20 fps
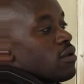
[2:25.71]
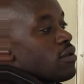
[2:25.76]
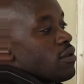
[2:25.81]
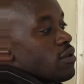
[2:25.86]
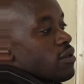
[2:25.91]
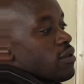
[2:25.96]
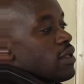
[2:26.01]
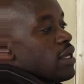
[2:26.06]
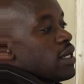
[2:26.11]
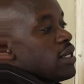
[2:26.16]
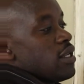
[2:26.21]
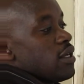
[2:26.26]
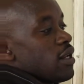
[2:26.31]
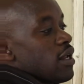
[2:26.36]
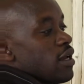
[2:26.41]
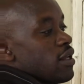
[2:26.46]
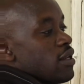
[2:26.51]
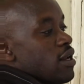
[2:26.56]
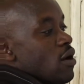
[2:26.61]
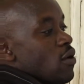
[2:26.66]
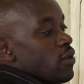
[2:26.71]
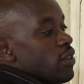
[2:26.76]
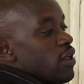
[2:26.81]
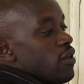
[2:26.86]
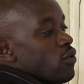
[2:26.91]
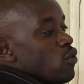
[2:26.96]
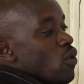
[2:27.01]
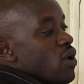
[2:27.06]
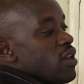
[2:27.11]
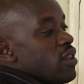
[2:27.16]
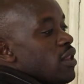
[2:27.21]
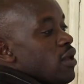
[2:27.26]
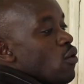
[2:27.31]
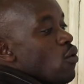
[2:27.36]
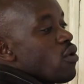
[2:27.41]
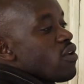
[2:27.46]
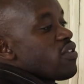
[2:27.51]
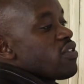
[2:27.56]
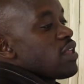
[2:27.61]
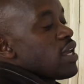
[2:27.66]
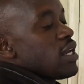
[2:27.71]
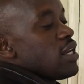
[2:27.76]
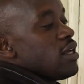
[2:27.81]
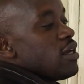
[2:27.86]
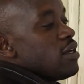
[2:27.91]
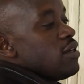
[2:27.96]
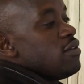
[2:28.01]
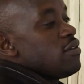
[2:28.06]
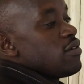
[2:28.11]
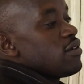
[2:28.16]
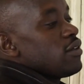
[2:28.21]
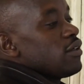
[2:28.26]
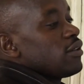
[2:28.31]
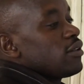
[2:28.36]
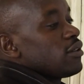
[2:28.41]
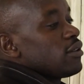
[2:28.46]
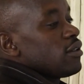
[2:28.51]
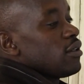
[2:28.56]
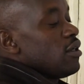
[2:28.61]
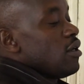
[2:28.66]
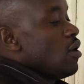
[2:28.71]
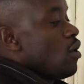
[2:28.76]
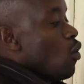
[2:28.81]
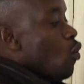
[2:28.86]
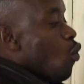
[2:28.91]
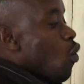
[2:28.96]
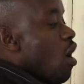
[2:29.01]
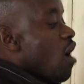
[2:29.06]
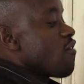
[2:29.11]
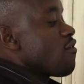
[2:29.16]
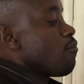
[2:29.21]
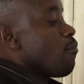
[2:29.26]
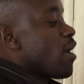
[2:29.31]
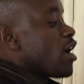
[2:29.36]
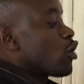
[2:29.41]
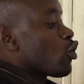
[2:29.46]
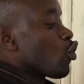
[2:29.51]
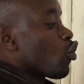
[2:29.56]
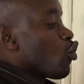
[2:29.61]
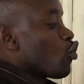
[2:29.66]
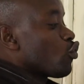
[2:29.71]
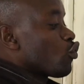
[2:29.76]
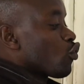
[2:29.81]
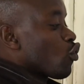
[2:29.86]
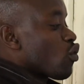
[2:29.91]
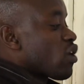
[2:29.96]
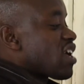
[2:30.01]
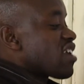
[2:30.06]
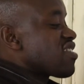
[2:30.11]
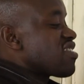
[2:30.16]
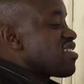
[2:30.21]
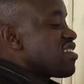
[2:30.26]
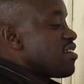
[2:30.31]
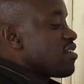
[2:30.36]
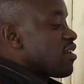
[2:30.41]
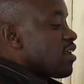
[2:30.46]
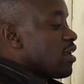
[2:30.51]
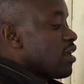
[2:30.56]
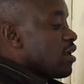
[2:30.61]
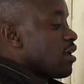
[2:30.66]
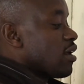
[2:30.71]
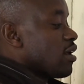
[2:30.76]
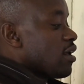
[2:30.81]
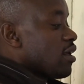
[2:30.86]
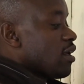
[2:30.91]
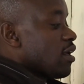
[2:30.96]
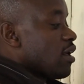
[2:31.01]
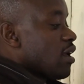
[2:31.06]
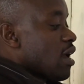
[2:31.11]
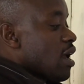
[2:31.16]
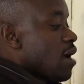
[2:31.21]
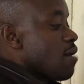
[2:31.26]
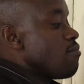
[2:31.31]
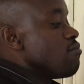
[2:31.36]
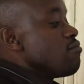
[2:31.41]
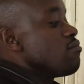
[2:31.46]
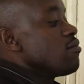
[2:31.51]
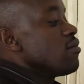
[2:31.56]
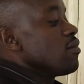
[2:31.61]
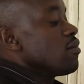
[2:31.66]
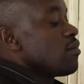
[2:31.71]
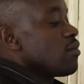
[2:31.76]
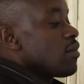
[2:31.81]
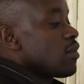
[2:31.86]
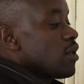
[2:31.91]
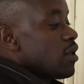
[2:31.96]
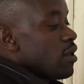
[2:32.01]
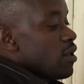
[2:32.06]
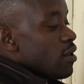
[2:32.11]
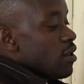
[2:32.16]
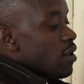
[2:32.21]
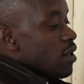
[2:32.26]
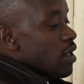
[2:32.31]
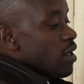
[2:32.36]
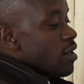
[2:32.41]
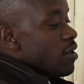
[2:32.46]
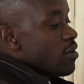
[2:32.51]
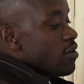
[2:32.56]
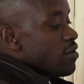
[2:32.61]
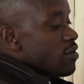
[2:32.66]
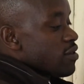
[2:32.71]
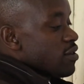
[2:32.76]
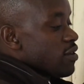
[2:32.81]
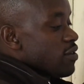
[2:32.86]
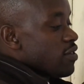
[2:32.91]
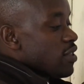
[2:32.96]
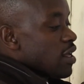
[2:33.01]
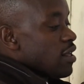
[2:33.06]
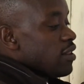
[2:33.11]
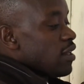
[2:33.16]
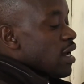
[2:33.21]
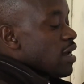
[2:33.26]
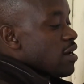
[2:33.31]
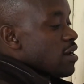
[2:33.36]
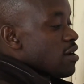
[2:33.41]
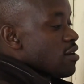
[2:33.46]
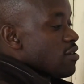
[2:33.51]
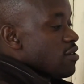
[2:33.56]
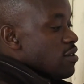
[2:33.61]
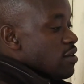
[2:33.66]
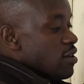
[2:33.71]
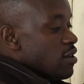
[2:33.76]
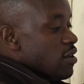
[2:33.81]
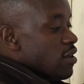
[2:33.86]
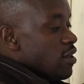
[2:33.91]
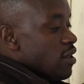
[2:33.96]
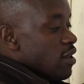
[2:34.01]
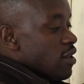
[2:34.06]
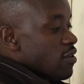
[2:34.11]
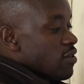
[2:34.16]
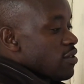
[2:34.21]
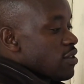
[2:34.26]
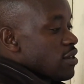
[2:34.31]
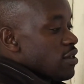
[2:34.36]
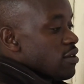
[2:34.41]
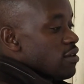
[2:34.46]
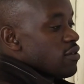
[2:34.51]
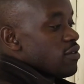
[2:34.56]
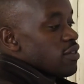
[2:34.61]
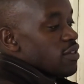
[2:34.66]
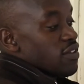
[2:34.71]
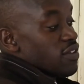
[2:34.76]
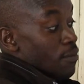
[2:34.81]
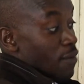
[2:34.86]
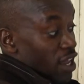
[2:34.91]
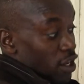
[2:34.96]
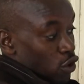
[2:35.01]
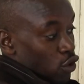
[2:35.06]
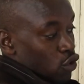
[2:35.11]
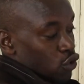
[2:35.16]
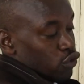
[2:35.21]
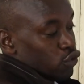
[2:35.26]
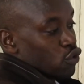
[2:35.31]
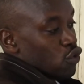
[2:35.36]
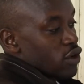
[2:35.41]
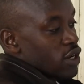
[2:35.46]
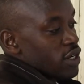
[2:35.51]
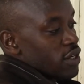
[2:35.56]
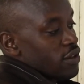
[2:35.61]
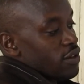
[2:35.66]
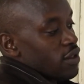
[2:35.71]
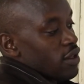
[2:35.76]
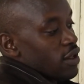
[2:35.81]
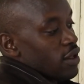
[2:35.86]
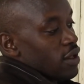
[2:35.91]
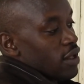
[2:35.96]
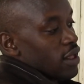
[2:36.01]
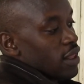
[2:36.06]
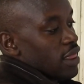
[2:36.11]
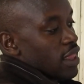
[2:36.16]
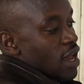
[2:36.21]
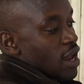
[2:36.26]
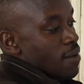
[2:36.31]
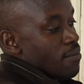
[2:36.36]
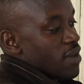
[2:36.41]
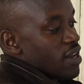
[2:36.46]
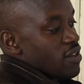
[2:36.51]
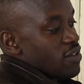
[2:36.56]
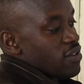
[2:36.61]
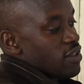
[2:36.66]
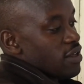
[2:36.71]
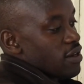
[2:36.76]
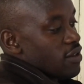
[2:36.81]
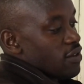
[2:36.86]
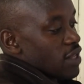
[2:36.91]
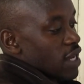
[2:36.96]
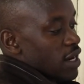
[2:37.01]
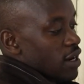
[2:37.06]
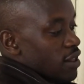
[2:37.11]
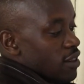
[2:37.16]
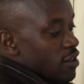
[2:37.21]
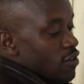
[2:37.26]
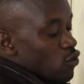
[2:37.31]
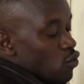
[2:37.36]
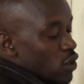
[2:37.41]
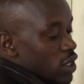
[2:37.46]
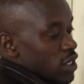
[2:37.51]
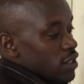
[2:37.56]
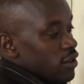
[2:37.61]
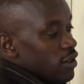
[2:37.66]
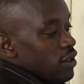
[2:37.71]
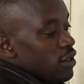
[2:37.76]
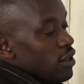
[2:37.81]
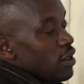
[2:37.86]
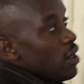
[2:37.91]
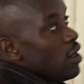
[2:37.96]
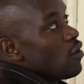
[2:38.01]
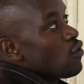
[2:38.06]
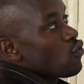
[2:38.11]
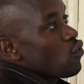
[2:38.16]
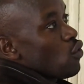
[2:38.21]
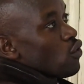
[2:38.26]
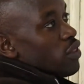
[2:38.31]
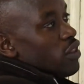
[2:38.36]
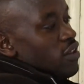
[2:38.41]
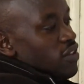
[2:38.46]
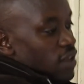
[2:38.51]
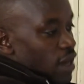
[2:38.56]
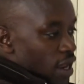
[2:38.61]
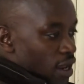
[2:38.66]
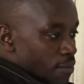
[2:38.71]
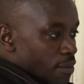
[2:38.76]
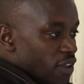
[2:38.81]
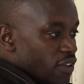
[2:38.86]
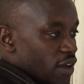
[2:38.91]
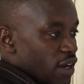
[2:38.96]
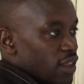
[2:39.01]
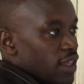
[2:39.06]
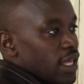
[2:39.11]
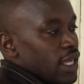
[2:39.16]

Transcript: Right now there's one they call Z80. We have microcontroller M6800 series. This is a microcontroller. There are many series under this one. So these are basically